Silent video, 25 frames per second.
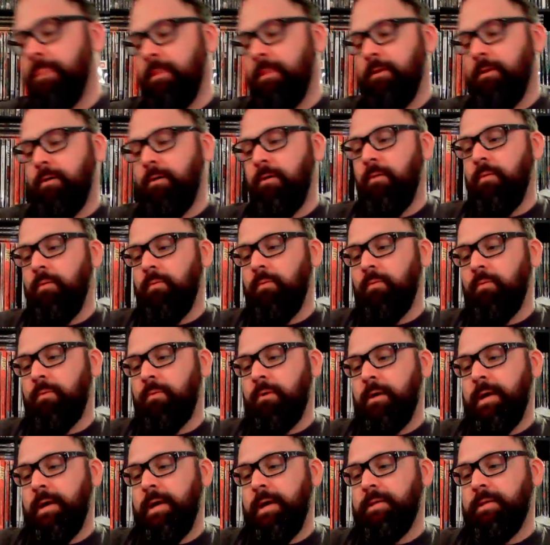Oh,
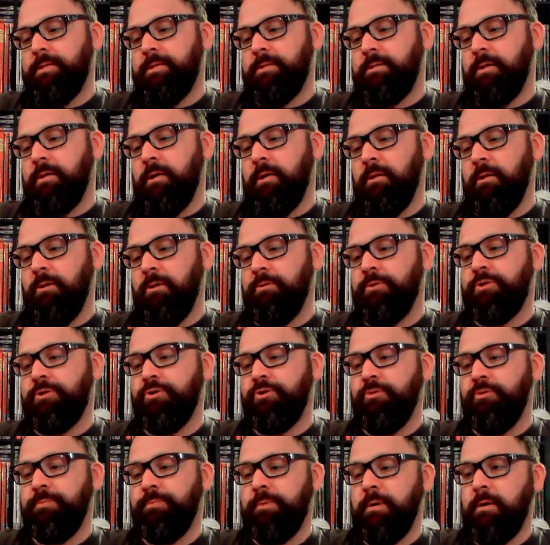right. Just a clone
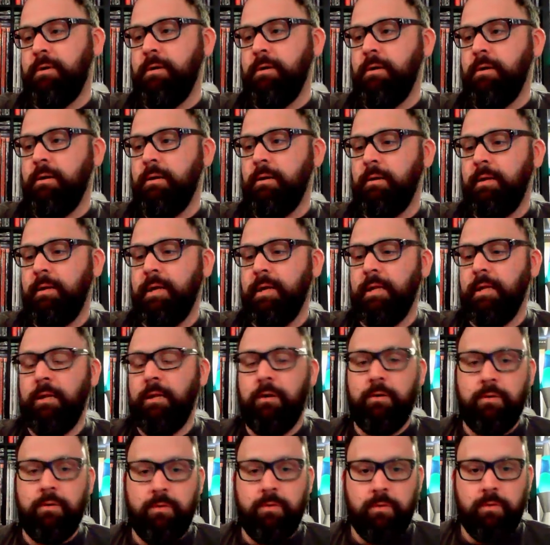trooper,
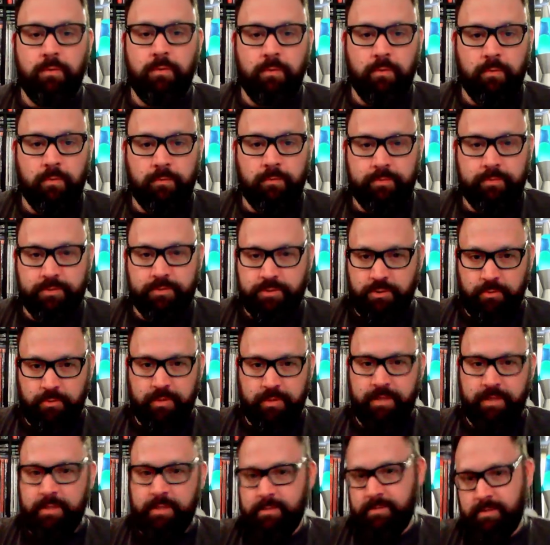yellow. two of
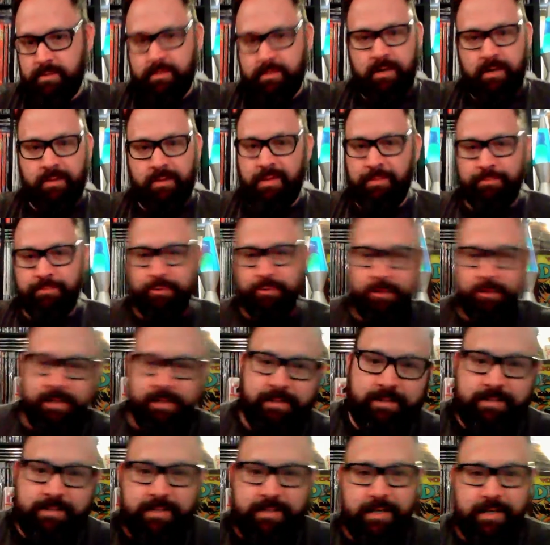these in there. I'm not pulling out
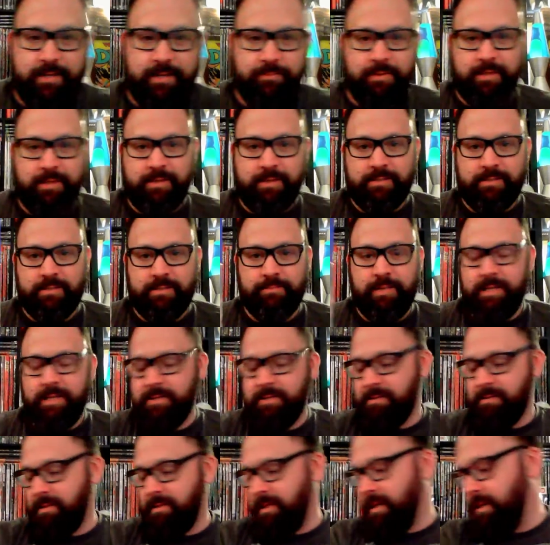the second one because I'm getting
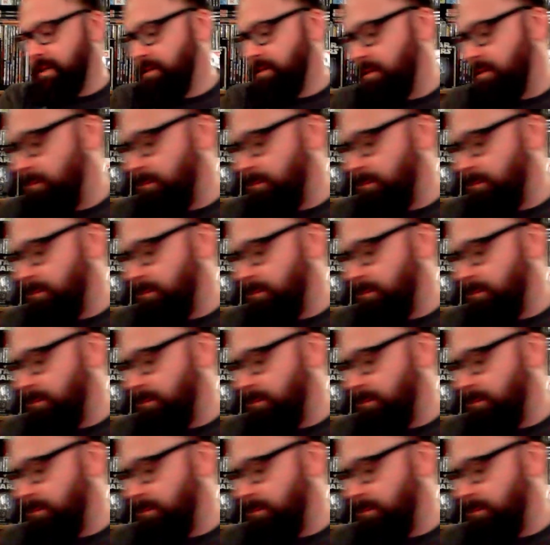to the end of the